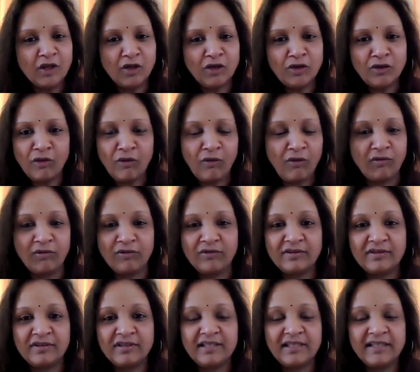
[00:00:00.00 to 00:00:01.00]
No,
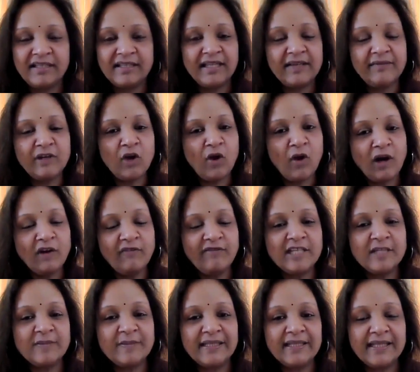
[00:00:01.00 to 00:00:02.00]
they will
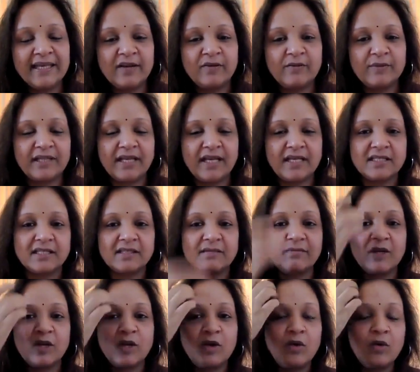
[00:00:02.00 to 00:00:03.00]
always be there with us.
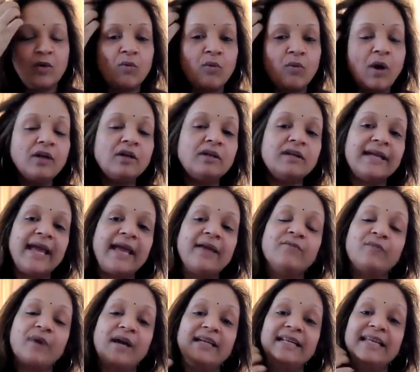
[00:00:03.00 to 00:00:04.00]
What
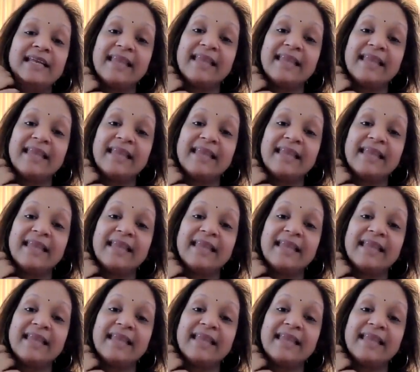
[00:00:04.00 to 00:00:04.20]
one